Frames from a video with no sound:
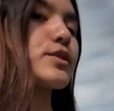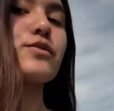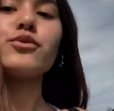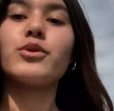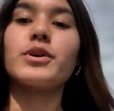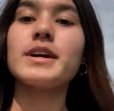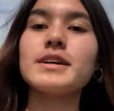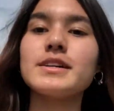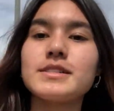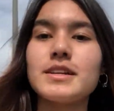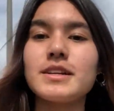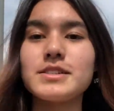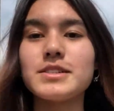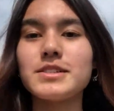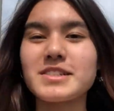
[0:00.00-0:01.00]
the forest,
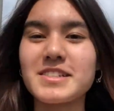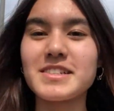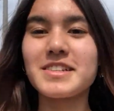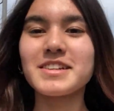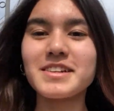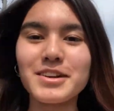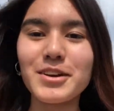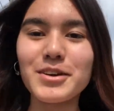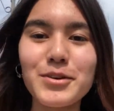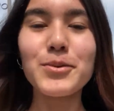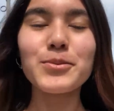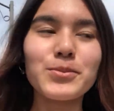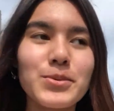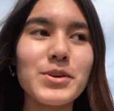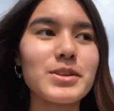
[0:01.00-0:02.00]
it's just
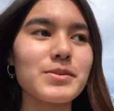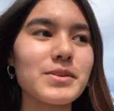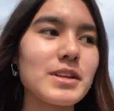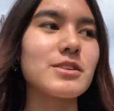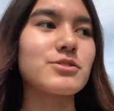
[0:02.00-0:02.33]
really